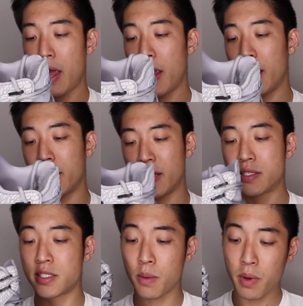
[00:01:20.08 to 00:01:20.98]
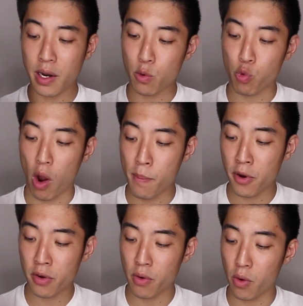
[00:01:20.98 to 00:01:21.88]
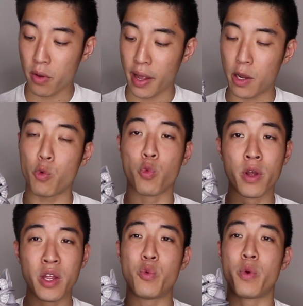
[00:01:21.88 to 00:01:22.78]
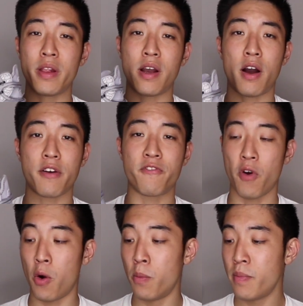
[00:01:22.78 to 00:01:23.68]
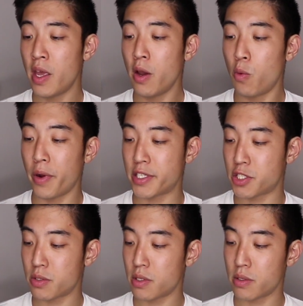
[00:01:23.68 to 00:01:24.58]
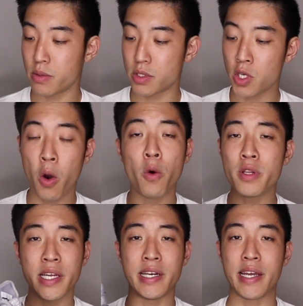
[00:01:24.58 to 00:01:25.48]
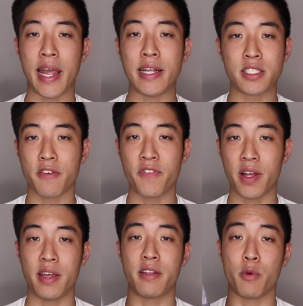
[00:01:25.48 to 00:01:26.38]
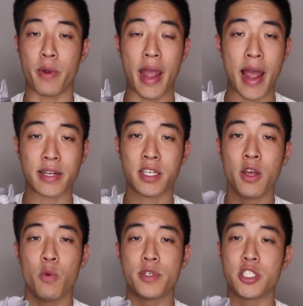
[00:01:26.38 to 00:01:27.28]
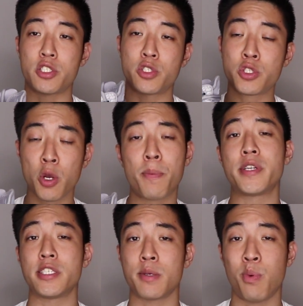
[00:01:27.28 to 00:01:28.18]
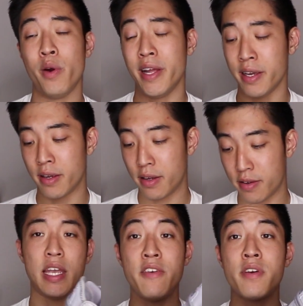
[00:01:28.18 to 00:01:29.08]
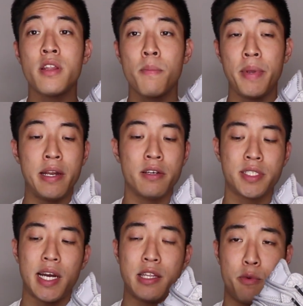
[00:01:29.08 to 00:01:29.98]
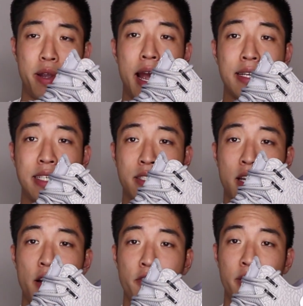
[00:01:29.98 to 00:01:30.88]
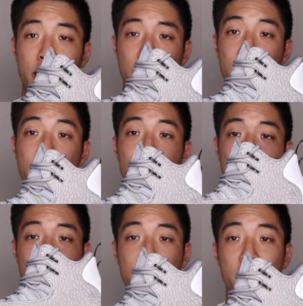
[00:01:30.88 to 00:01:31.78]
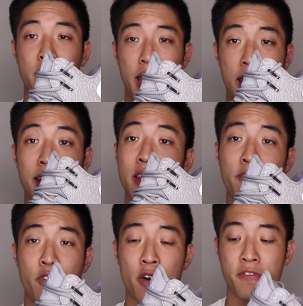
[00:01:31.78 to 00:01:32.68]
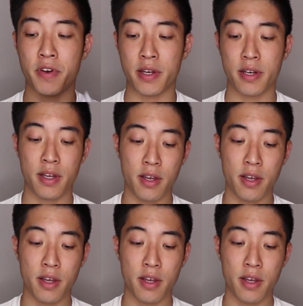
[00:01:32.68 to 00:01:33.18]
and it's some kind of rubber or like really hard foam, which totally negates the feeling of the React, which is super disappointing. Even on the medial side, the React is covered in the heel and in the forefoot.